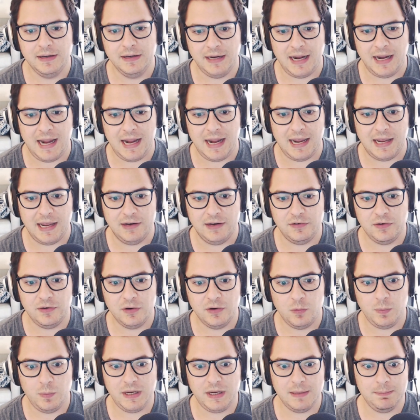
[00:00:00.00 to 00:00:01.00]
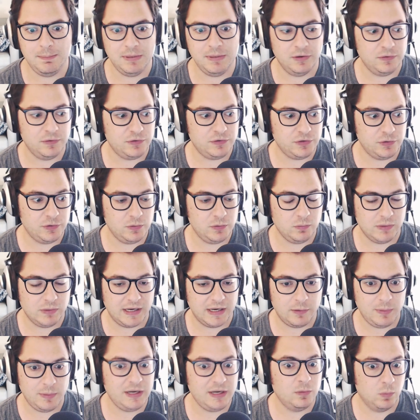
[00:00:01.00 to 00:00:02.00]
and we can build you
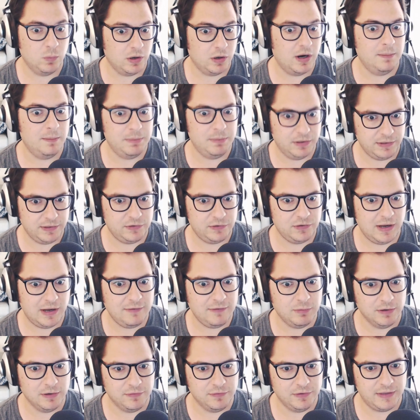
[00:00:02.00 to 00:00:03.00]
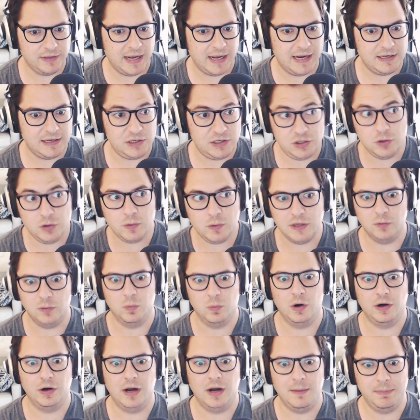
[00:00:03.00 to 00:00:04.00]
like we can work on building software for that you can
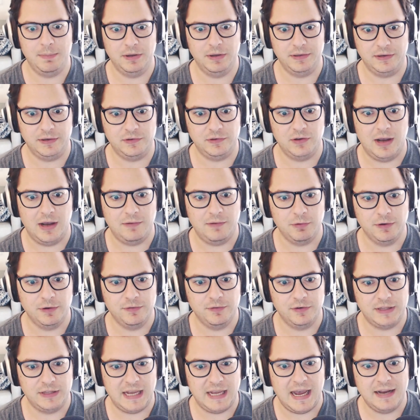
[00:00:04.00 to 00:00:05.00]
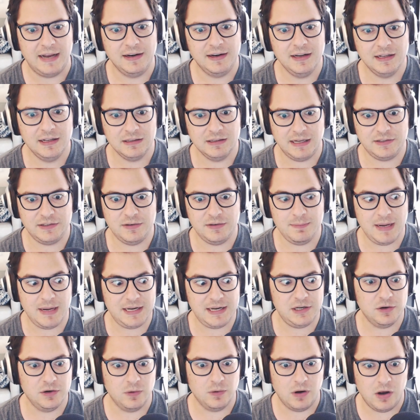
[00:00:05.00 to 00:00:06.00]
work on building software for that like to
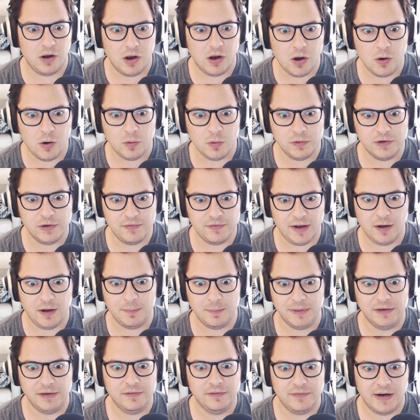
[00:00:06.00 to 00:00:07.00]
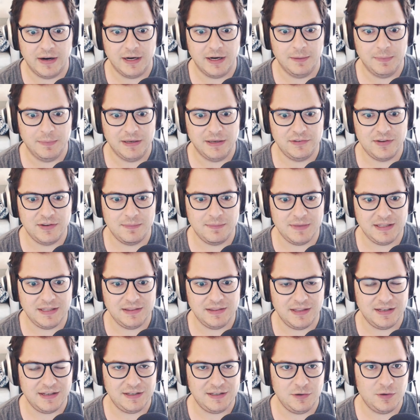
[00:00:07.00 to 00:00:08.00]
make your own development environment something
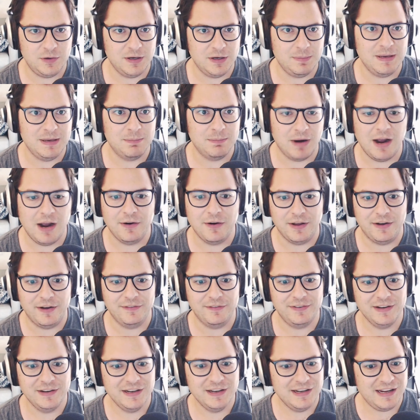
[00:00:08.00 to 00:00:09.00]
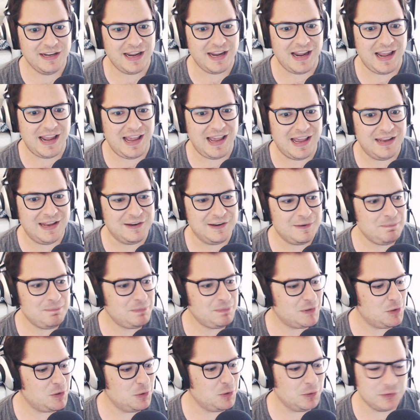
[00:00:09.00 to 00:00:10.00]
that you could be proud of and
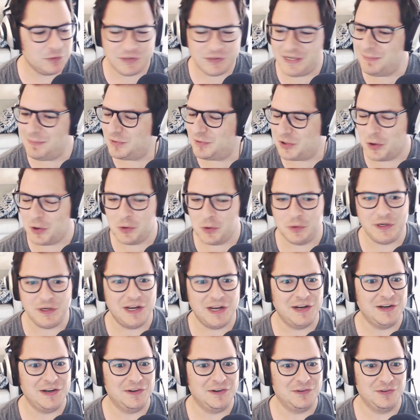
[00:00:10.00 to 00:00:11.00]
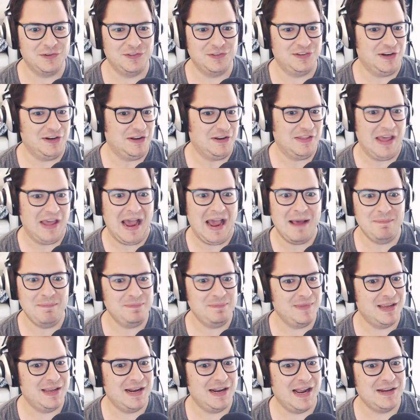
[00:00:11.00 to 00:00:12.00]
google seems totally uninterested in that
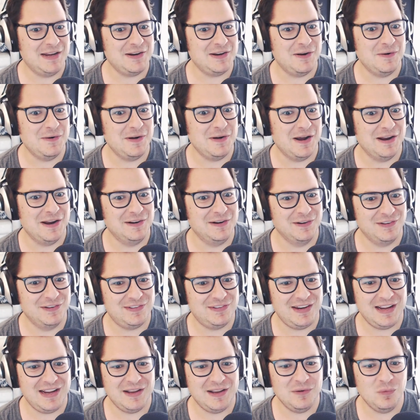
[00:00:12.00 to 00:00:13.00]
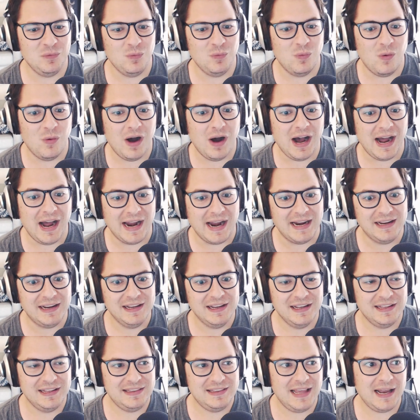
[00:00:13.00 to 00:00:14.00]
and i don't understand why
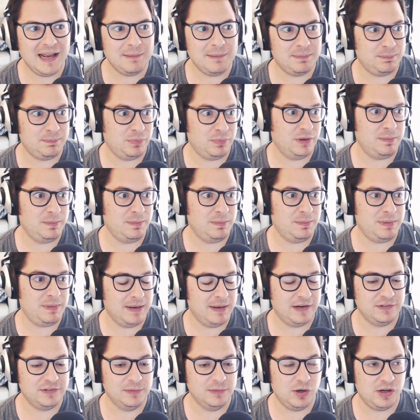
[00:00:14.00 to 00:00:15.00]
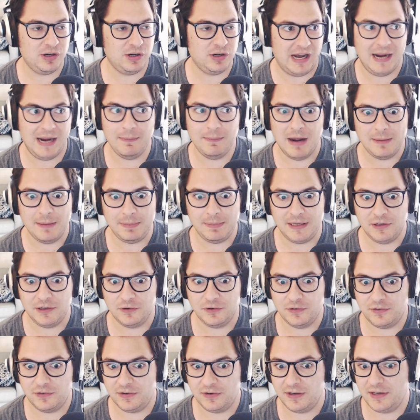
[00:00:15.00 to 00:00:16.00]
that would be a pixel book i might
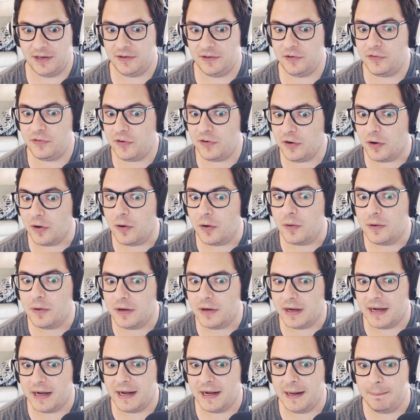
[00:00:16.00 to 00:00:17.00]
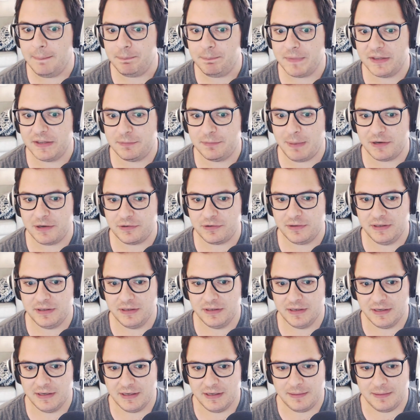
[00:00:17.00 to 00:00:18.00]
be interested in too, um, too especially yeah.